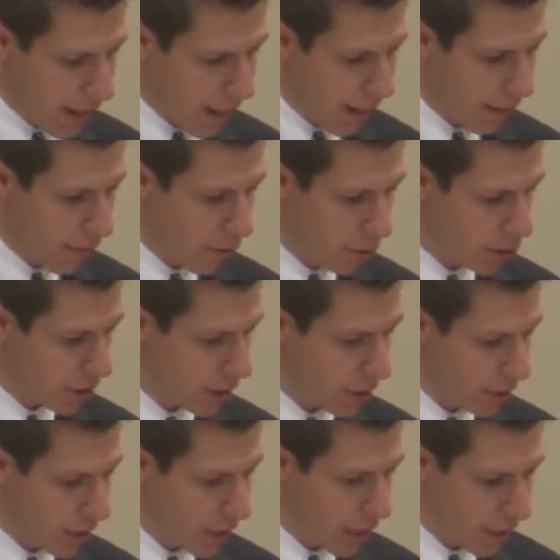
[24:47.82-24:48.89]
And verse
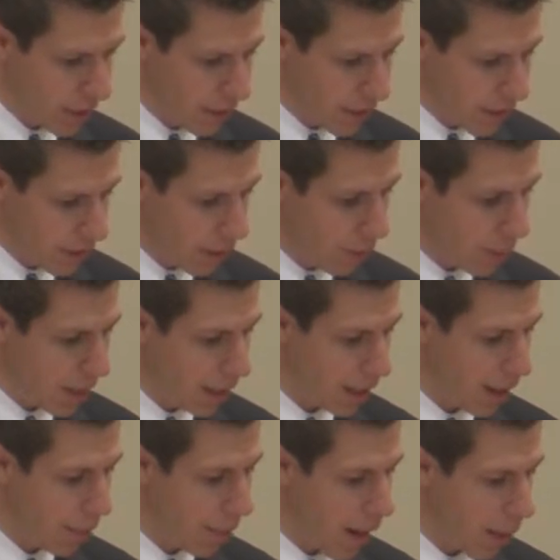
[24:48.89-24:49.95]
16, they're
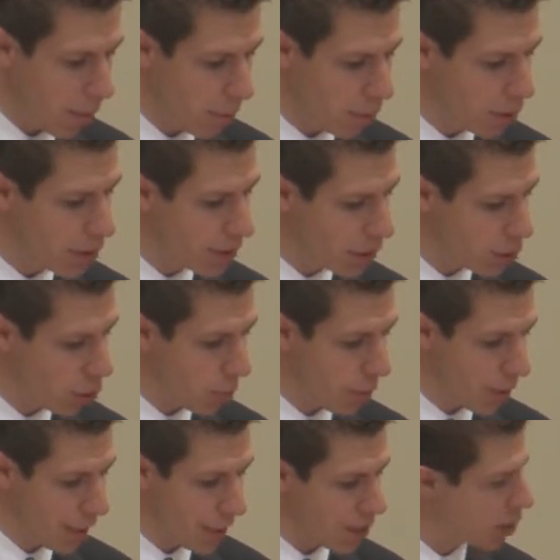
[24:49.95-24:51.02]
being abominable,
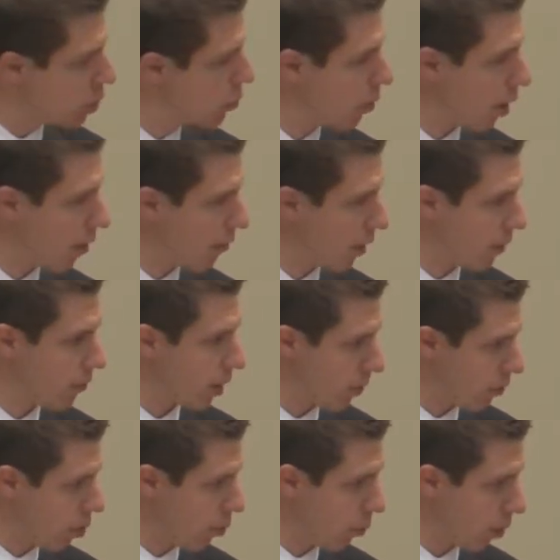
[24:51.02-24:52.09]
disobedient, disqualified for
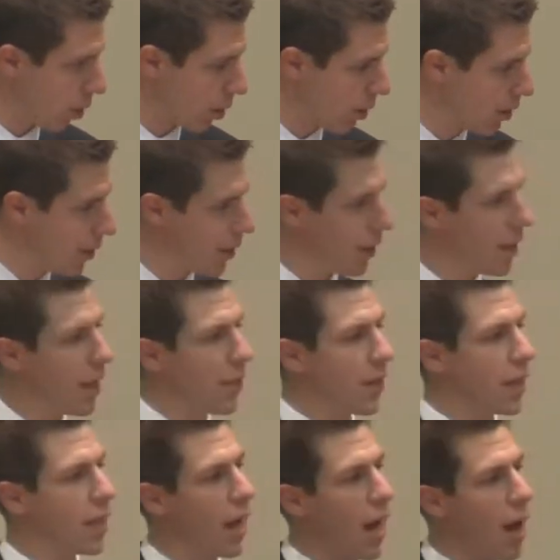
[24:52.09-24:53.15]
every good work.
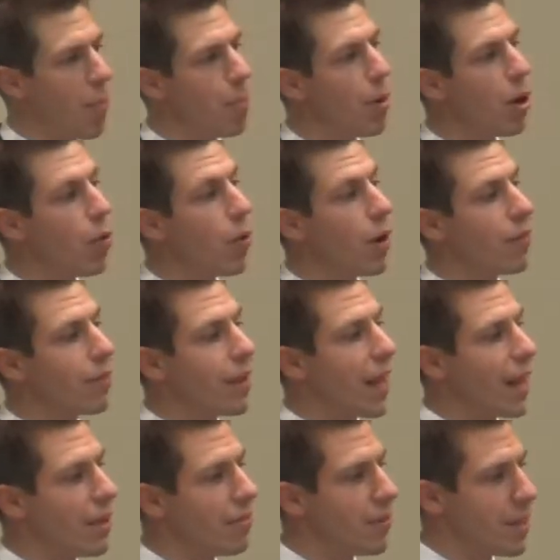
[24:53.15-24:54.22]
The combo of
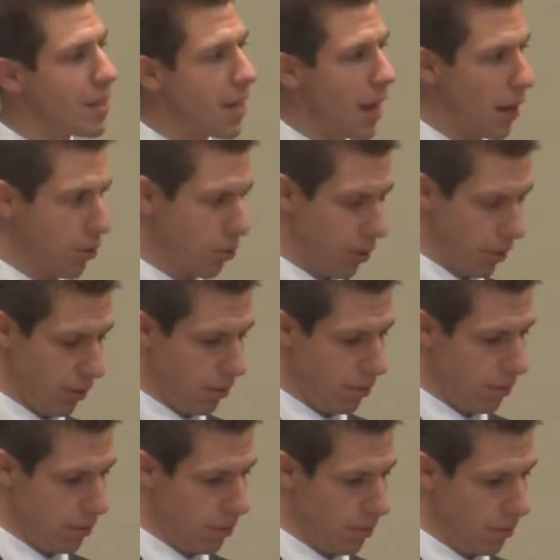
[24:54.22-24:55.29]
life and doctrine.
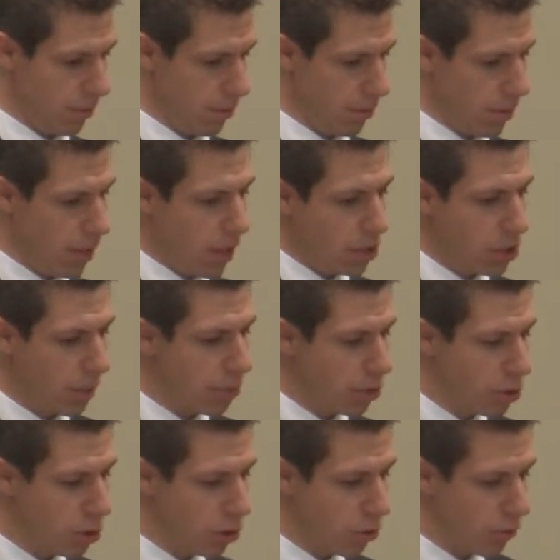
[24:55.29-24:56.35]

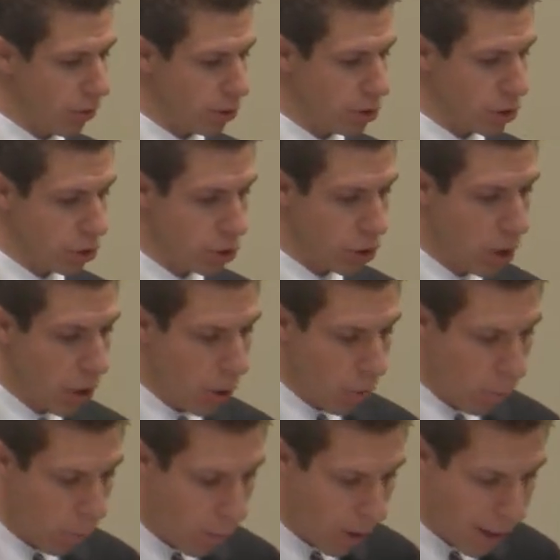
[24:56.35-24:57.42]
Chapter 2, verses
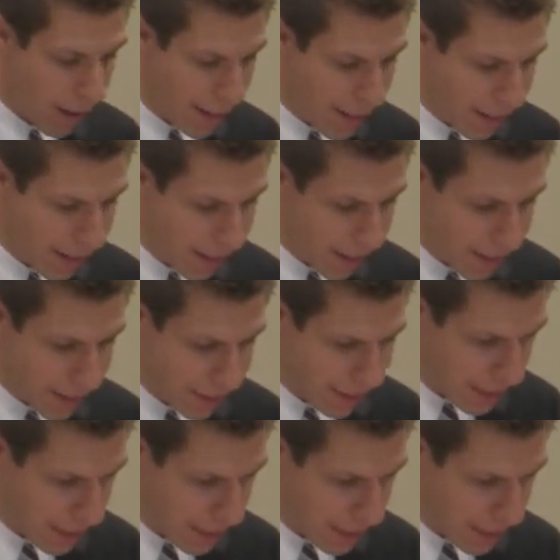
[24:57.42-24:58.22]
1 to